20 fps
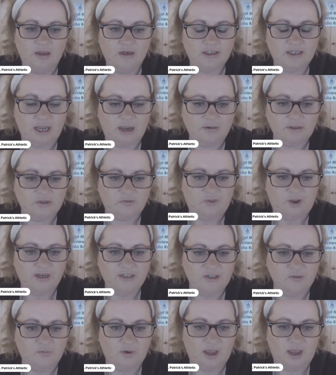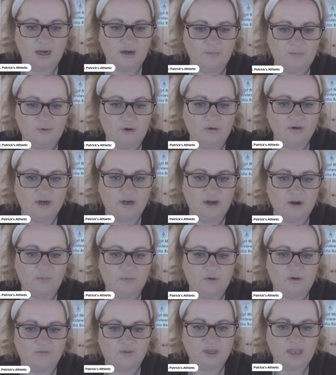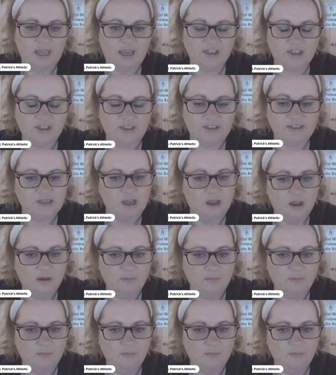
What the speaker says: Town defended well and broke on a number of occasions,